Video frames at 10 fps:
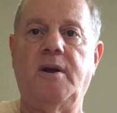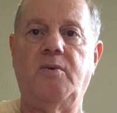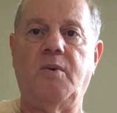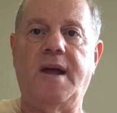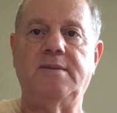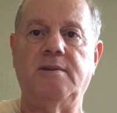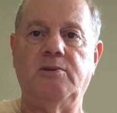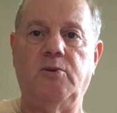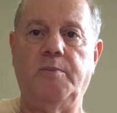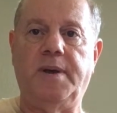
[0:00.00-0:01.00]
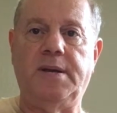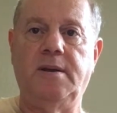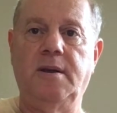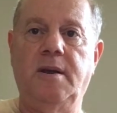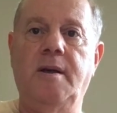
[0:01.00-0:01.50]
I'd rant a little bit,
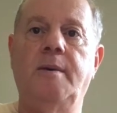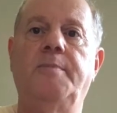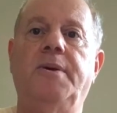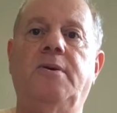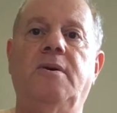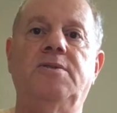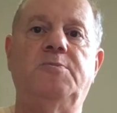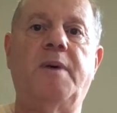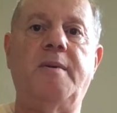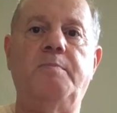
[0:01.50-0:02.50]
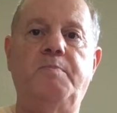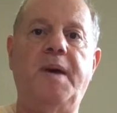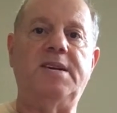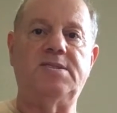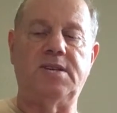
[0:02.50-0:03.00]
because my
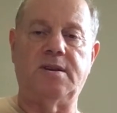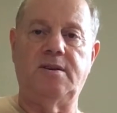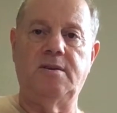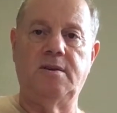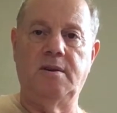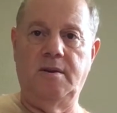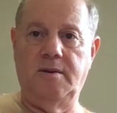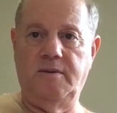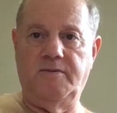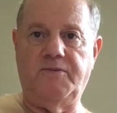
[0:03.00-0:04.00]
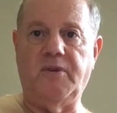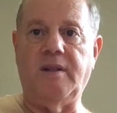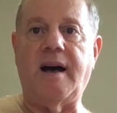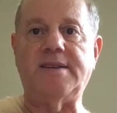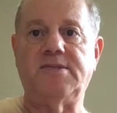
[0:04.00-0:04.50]
basic
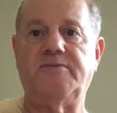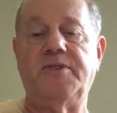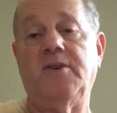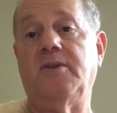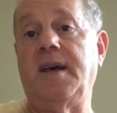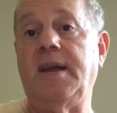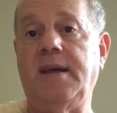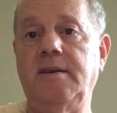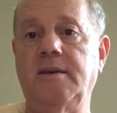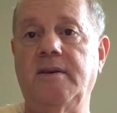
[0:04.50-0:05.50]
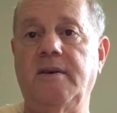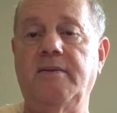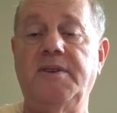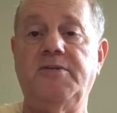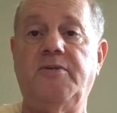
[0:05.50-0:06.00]
philosophy on any
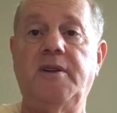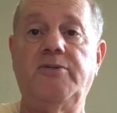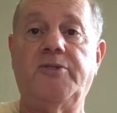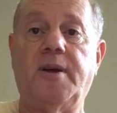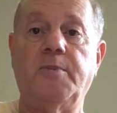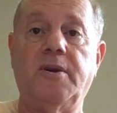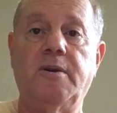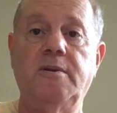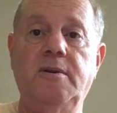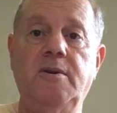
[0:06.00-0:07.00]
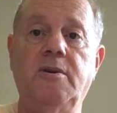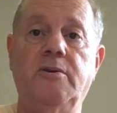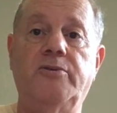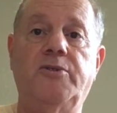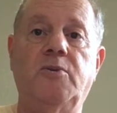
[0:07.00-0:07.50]
of these videos that I'm
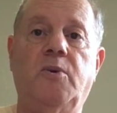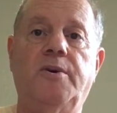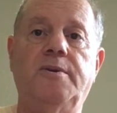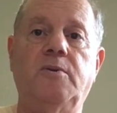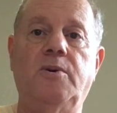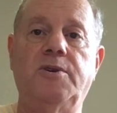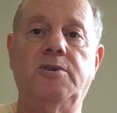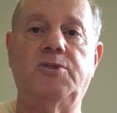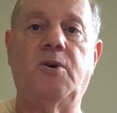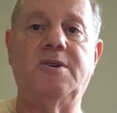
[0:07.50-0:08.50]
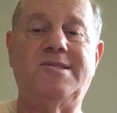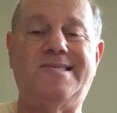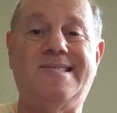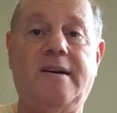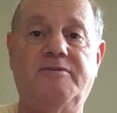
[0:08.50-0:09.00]
going to do on guitar
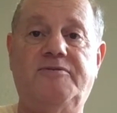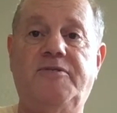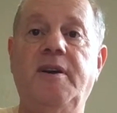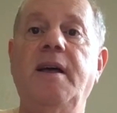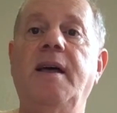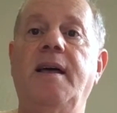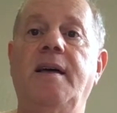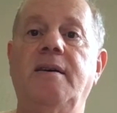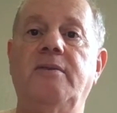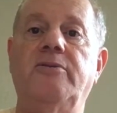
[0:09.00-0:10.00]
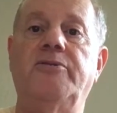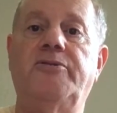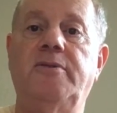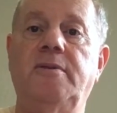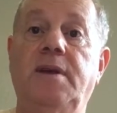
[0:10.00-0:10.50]
stuff
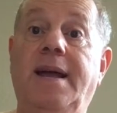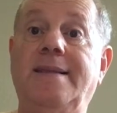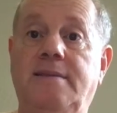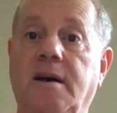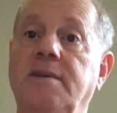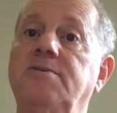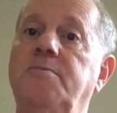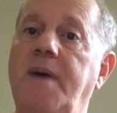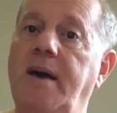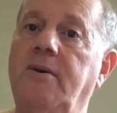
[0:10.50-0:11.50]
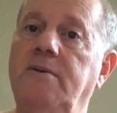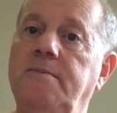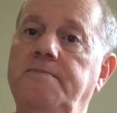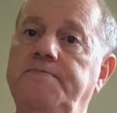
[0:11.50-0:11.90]
is it does matter.